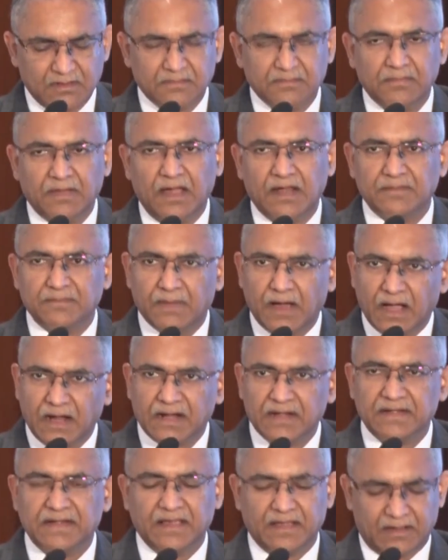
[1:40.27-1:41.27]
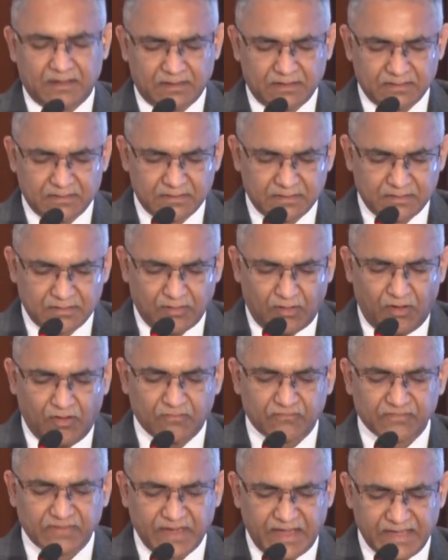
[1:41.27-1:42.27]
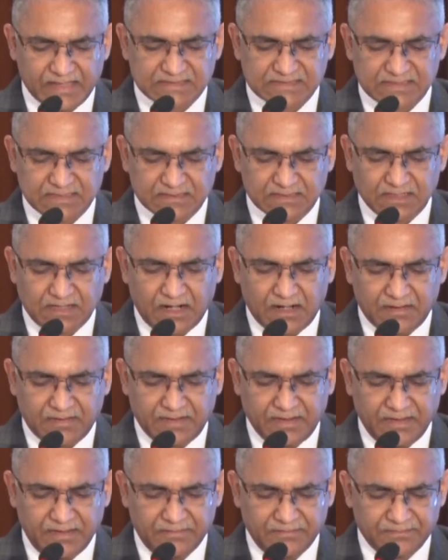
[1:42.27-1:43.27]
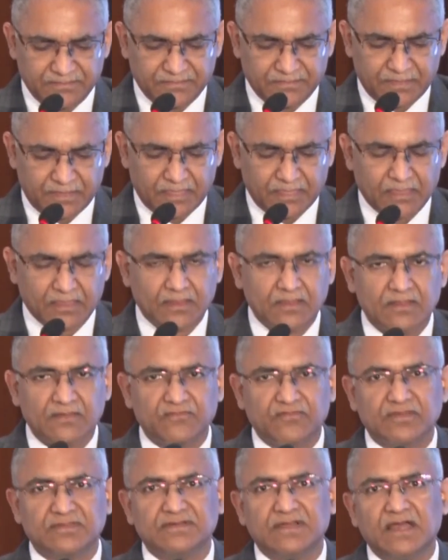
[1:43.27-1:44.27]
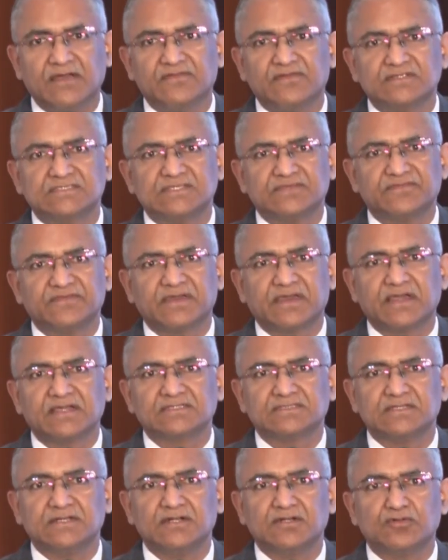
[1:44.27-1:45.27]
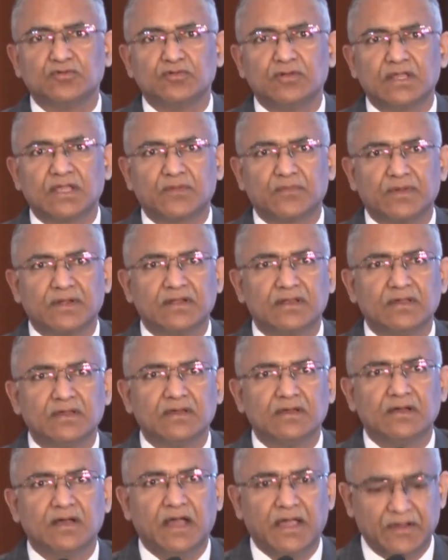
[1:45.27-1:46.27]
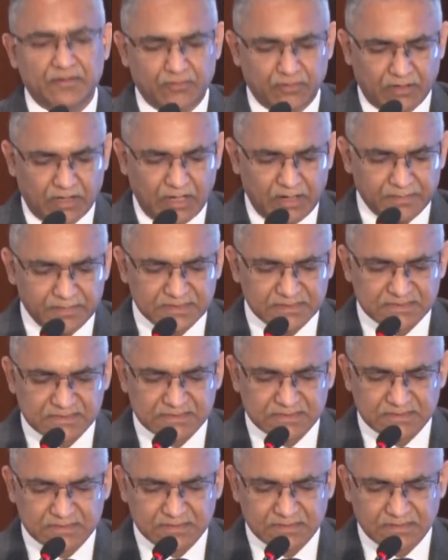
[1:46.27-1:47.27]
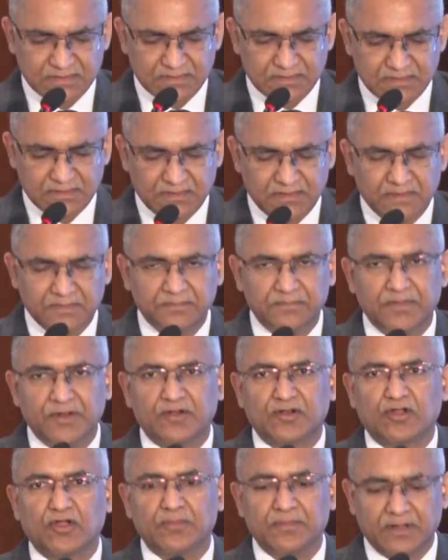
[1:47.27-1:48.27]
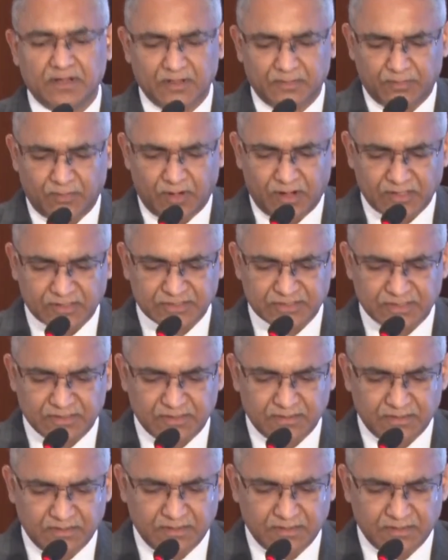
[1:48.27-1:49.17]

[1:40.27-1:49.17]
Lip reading: and marketing of gas in the country with diversification into liquid hydrocarbons, petrochemical production,